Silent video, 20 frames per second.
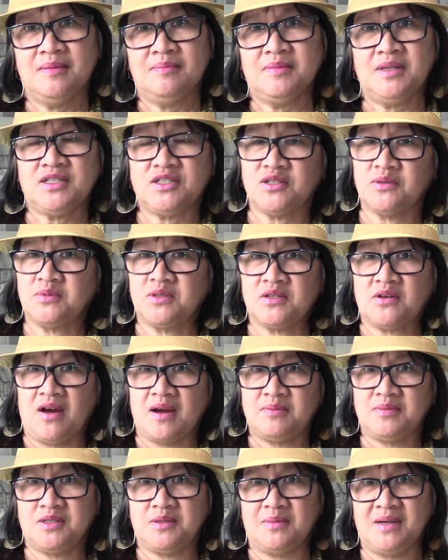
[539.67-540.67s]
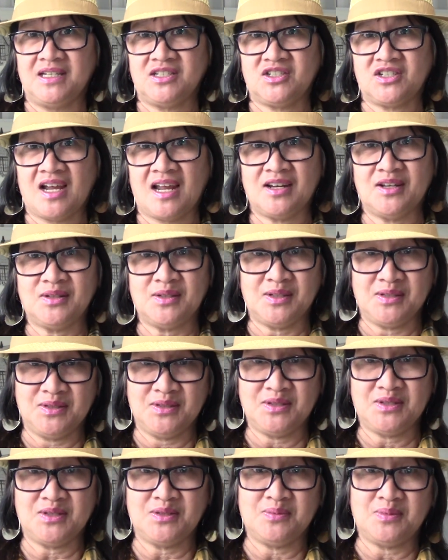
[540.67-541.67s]
Please subscribe to my channel on
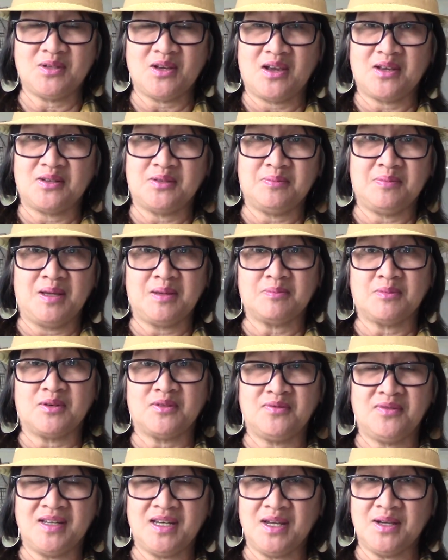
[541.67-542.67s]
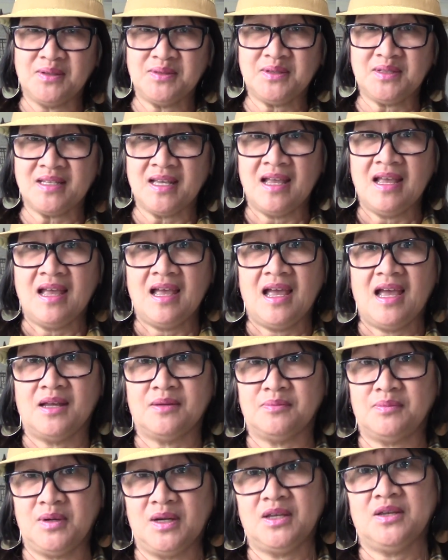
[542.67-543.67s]
YouTube so I could make more videos
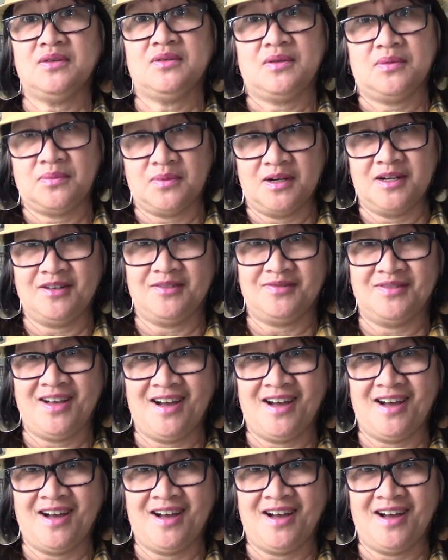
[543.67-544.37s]
and bring you the Word of